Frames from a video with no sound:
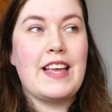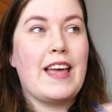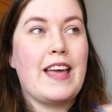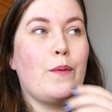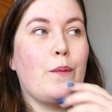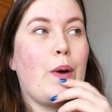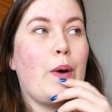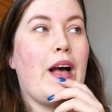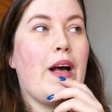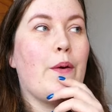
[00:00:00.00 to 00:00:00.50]

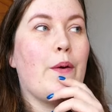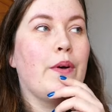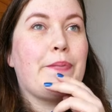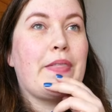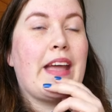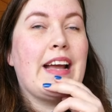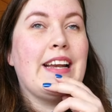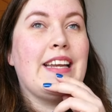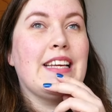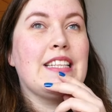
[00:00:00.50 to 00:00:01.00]
And wow,
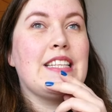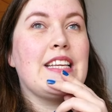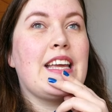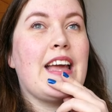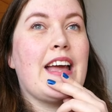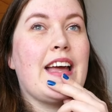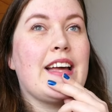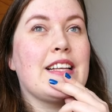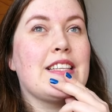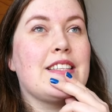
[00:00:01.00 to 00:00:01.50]
I did
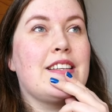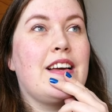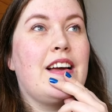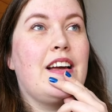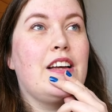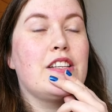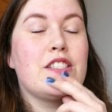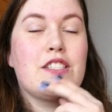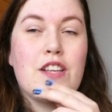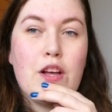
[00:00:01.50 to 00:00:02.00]
get
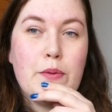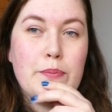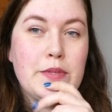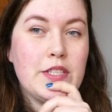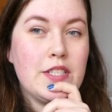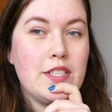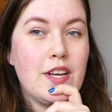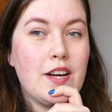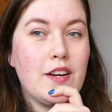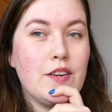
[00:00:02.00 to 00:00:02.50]
some
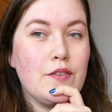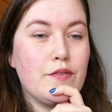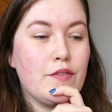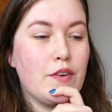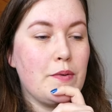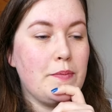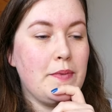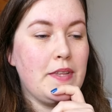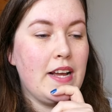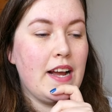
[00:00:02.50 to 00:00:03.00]
stock
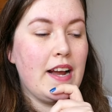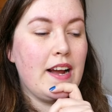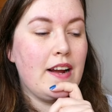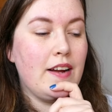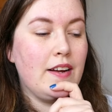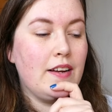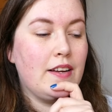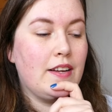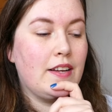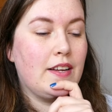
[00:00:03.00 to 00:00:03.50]
from
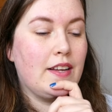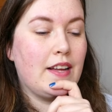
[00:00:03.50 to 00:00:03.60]
there.